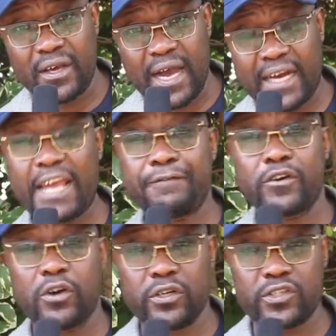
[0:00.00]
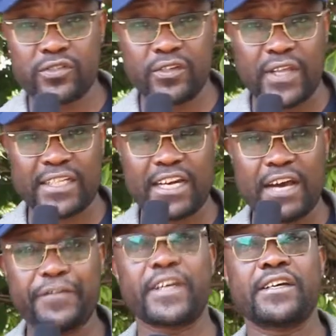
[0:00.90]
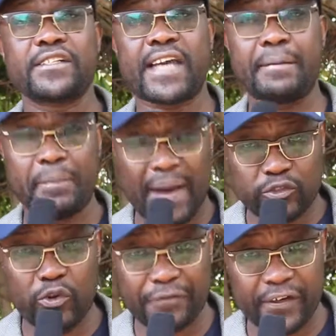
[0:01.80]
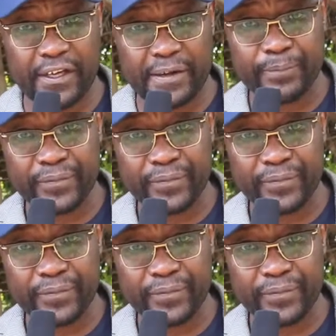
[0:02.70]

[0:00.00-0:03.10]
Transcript: and I forgot that an African coming back to Africa.